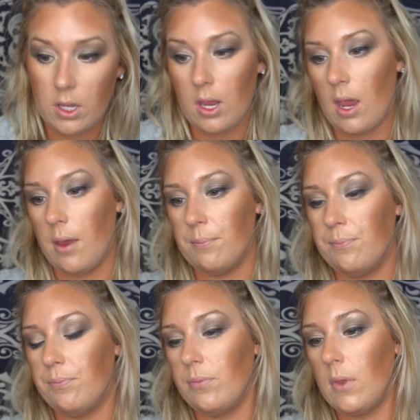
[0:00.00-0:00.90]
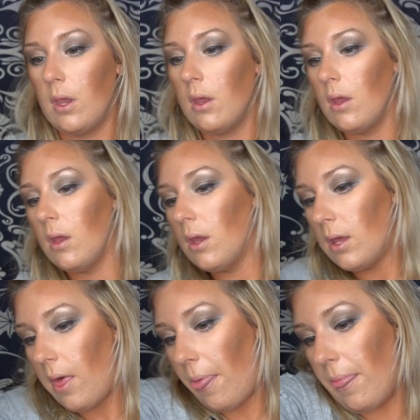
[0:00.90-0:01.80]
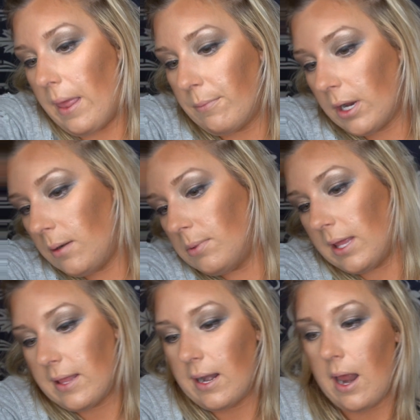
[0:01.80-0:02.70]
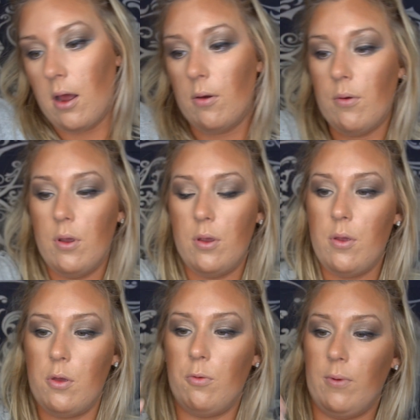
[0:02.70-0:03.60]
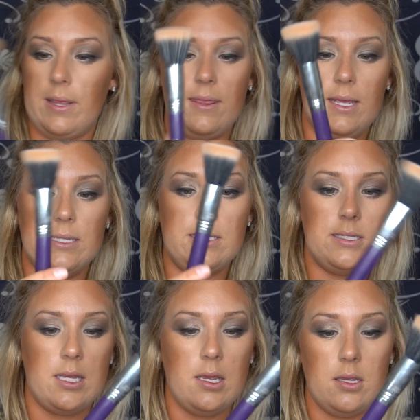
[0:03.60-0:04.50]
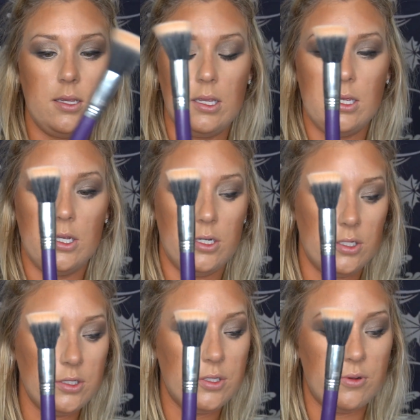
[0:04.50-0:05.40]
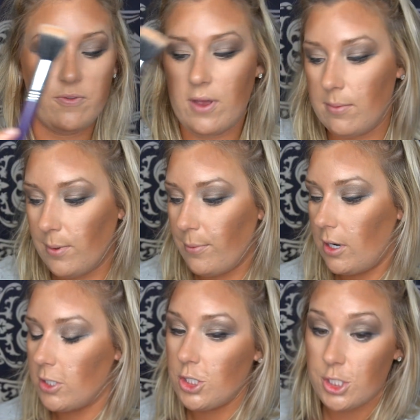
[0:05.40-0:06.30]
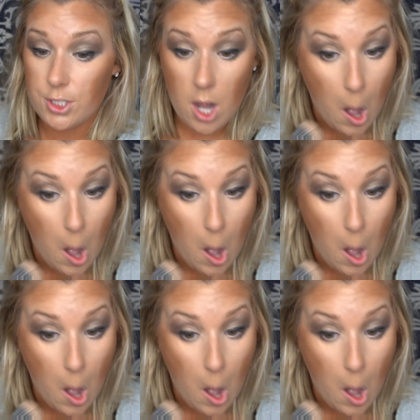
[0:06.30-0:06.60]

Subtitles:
Okay. Then we're gonna blend that out with this Duo Fiber brush